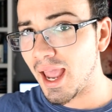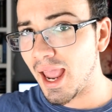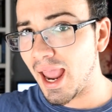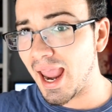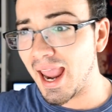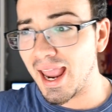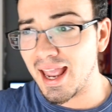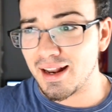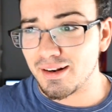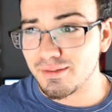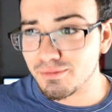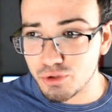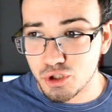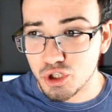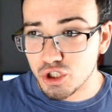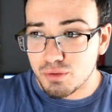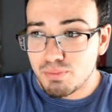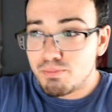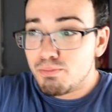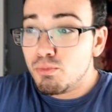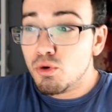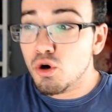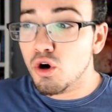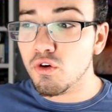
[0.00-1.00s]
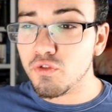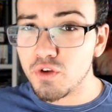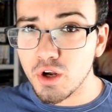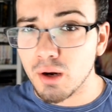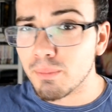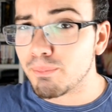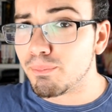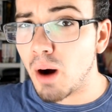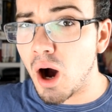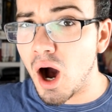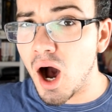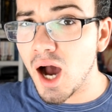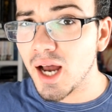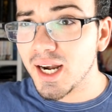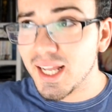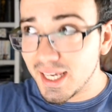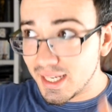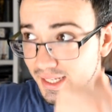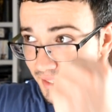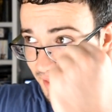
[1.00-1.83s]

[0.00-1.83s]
and just move your body,